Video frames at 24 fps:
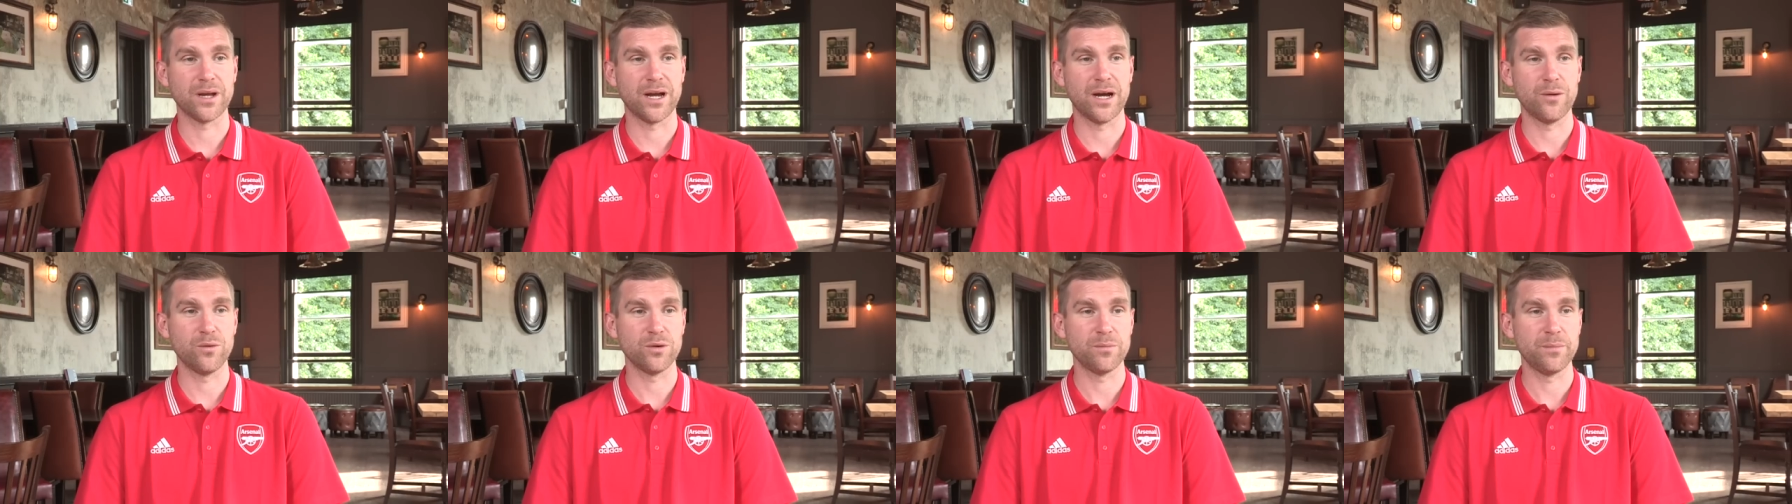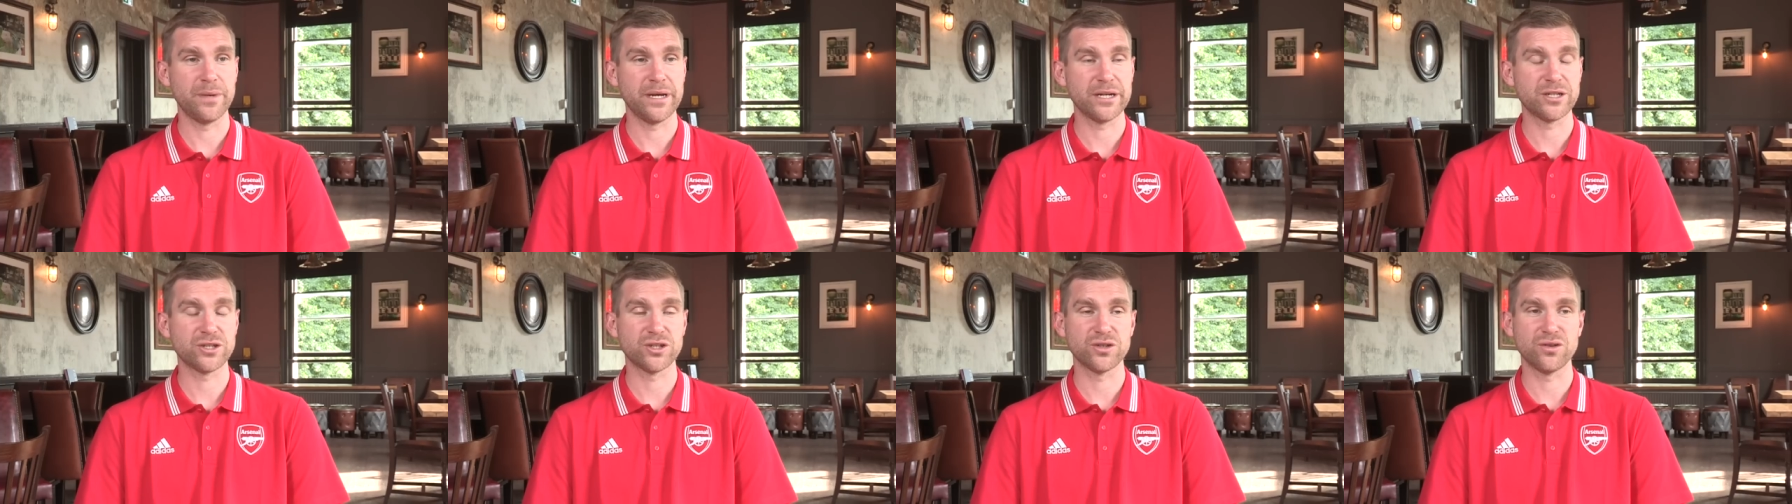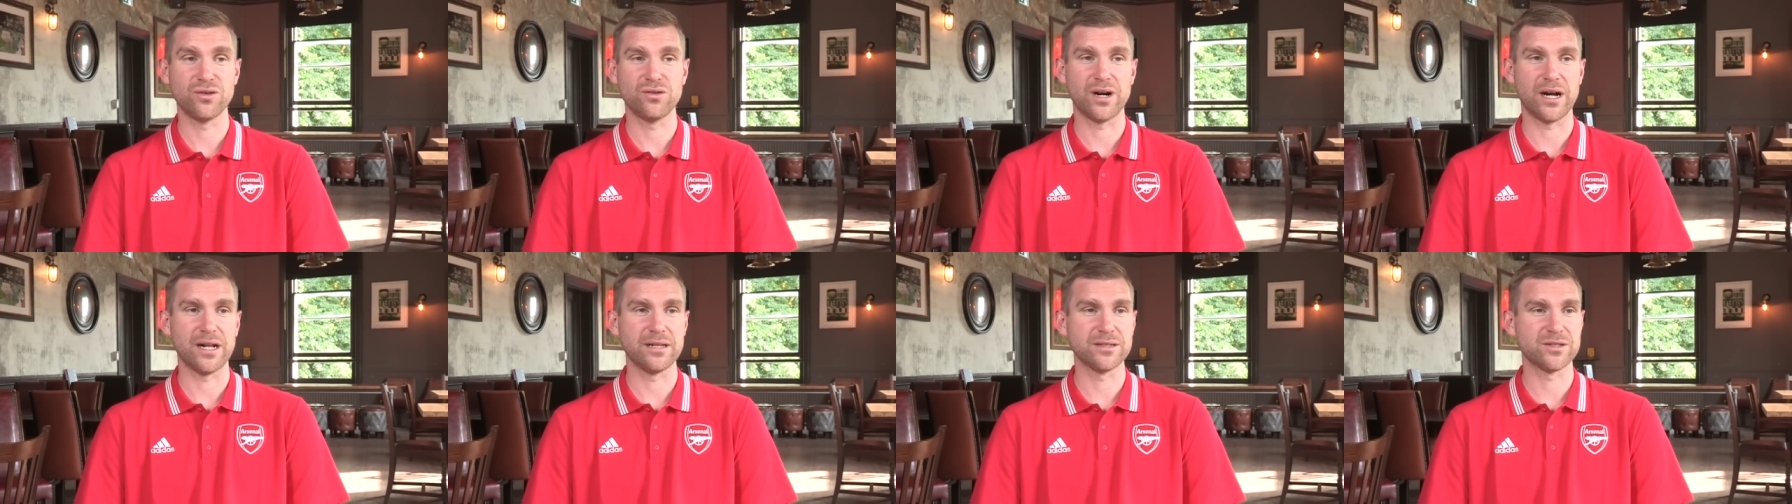I would make
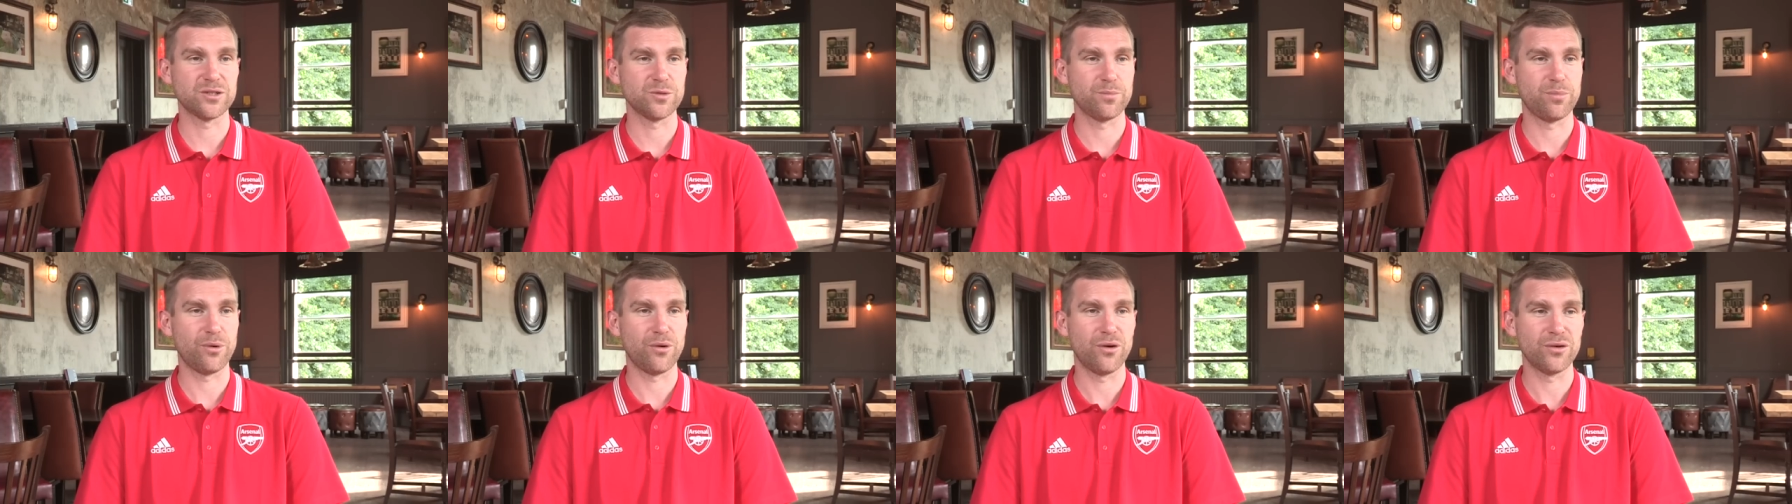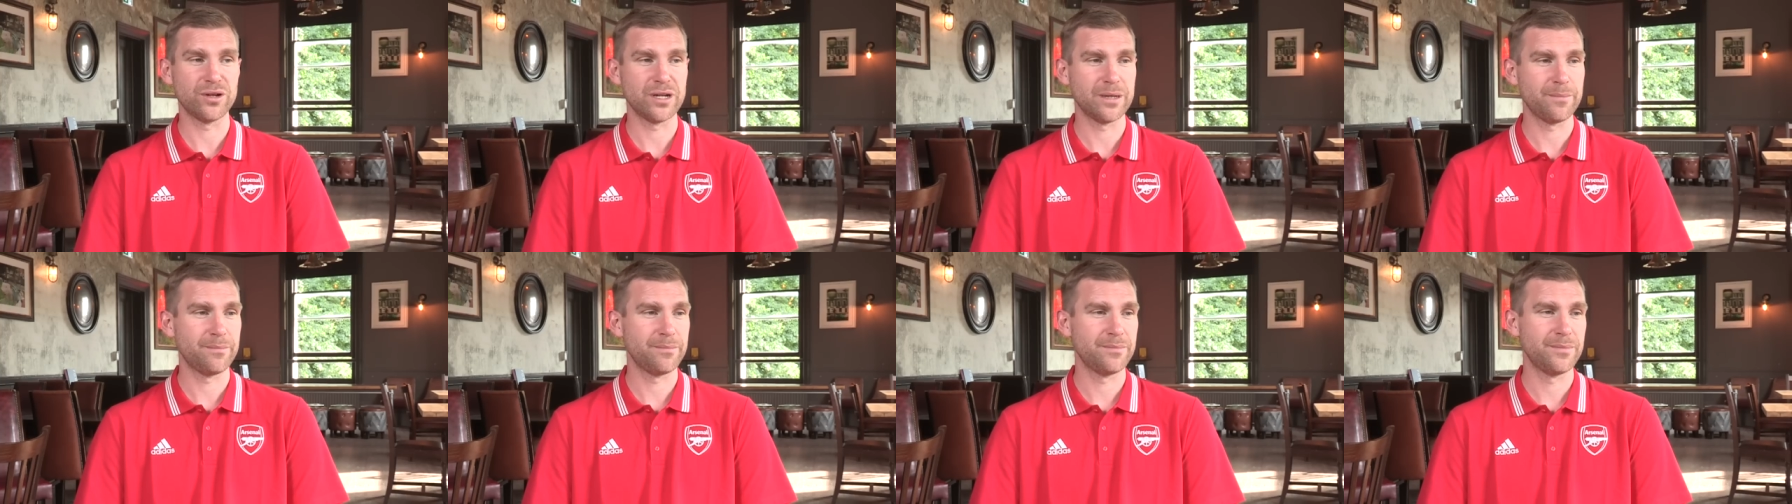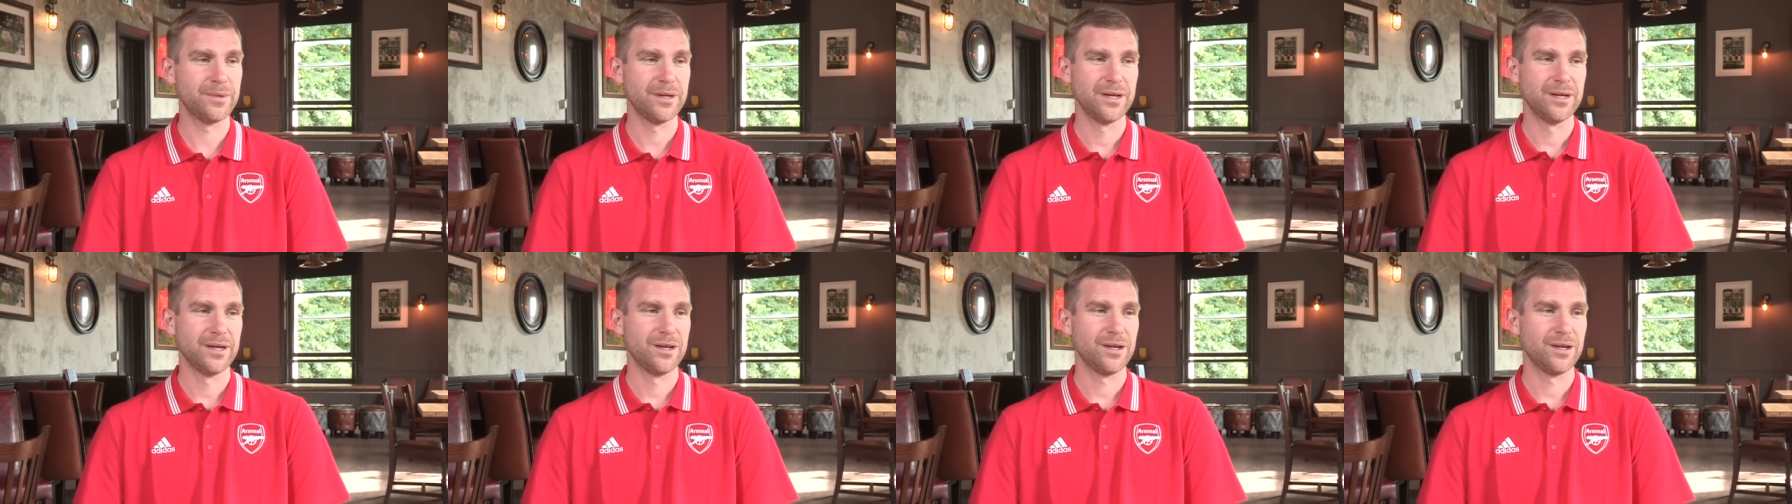sure I'll support him,